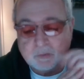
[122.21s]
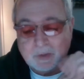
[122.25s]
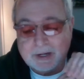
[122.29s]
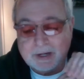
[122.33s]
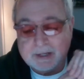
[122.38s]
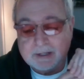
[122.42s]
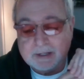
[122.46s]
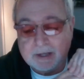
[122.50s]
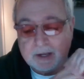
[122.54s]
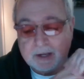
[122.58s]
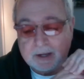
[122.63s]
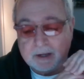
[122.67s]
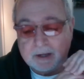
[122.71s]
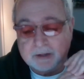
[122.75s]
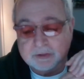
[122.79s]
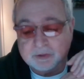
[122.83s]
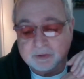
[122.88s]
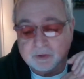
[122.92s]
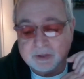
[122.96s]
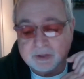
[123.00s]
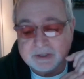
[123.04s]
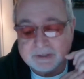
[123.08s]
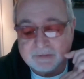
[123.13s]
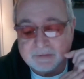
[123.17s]
winning a
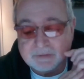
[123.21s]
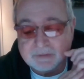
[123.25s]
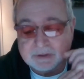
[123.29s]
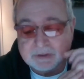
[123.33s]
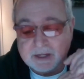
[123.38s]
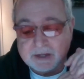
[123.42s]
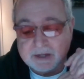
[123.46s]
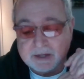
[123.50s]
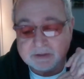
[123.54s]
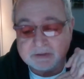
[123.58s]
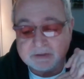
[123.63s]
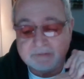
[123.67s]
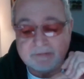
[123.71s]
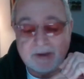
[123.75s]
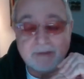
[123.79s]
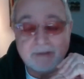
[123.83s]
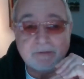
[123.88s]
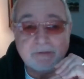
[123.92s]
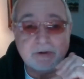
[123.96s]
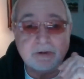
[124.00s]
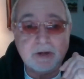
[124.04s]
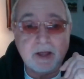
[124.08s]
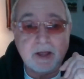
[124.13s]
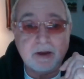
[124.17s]

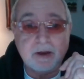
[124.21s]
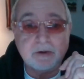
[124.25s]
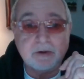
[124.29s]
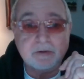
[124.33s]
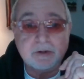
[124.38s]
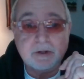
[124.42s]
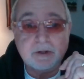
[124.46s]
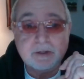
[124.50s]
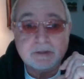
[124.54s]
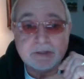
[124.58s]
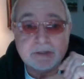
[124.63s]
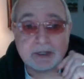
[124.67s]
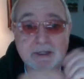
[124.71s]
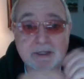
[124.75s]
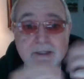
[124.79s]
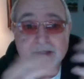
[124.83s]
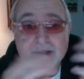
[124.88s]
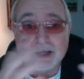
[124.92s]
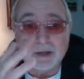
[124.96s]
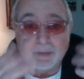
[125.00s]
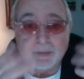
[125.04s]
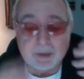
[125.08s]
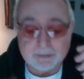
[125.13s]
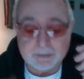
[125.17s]
$37,500 in
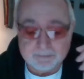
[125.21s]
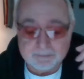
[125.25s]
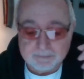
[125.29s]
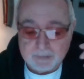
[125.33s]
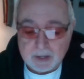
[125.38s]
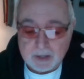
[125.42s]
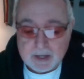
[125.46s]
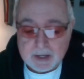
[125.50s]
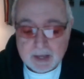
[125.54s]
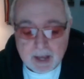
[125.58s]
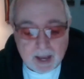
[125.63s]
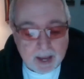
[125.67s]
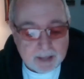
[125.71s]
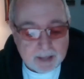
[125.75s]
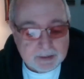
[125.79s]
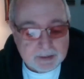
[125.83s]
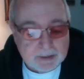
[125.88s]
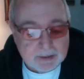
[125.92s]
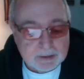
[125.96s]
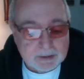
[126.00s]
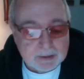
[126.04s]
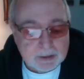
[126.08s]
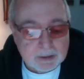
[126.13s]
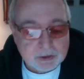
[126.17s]
settlement. And
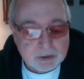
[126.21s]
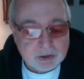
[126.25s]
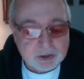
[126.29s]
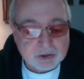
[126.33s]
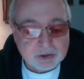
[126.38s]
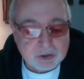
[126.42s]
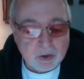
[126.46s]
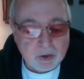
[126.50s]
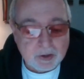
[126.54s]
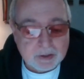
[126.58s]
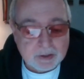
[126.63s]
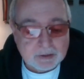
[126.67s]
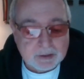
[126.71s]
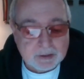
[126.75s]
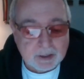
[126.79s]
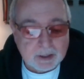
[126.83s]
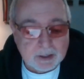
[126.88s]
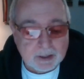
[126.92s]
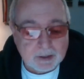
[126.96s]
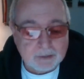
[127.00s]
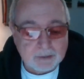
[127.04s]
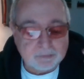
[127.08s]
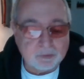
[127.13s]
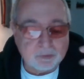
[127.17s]
then she started
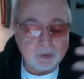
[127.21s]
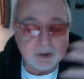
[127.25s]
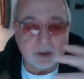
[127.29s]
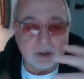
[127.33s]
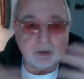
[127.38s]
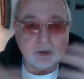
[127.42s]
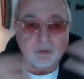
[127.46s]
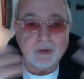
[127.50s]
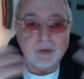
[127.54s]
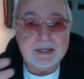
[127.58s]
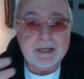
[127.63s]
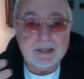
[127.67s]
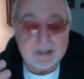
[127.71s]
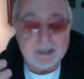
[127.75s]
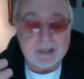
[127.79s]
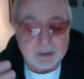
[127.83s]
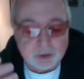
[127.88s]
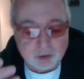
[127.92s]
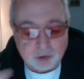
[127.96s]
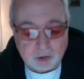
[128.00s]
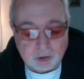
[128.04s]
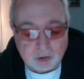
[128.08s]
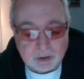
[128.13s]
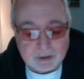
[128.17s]
for a degree
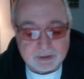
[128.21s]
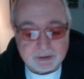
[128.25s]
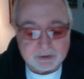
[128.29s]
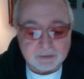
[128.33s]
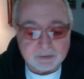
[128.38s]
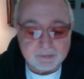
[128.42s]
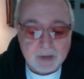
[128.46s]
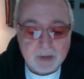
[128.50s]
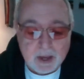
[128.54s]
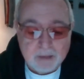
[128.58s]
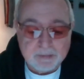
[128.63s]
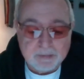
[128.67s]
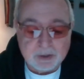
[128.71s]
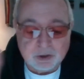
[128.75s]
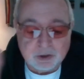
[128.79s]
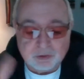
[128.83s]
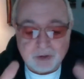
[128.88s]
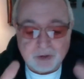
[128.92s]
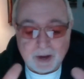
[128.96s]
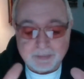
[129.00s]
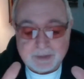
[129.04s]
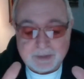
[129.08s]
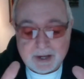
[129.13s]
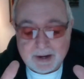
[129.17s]
in journalism, but
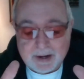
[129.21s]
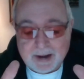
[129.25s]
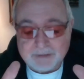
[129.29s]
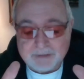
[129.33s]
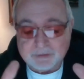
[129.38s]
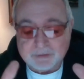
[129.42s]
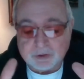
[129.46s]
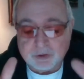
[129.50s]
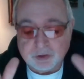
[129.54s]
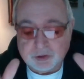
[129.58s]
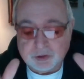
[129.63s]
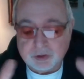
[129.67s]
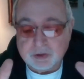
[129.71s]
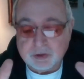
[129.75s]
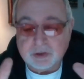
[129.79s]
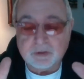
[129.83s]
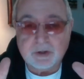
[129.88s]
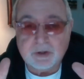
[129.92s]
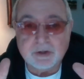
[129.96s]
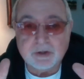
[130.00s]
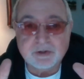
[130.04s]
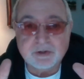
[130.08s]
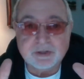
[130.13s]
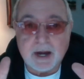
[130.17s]
dropped out after her
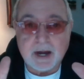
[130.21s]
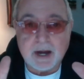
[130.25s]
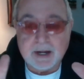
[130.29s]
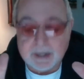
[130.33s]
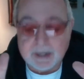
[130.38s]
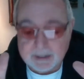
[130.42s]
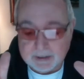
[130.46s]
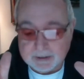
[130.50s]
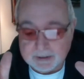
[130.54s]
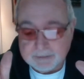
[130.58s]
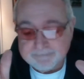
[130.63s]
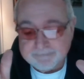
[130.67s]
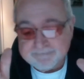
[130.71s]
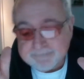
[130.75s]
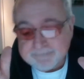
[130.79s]
junior year, citing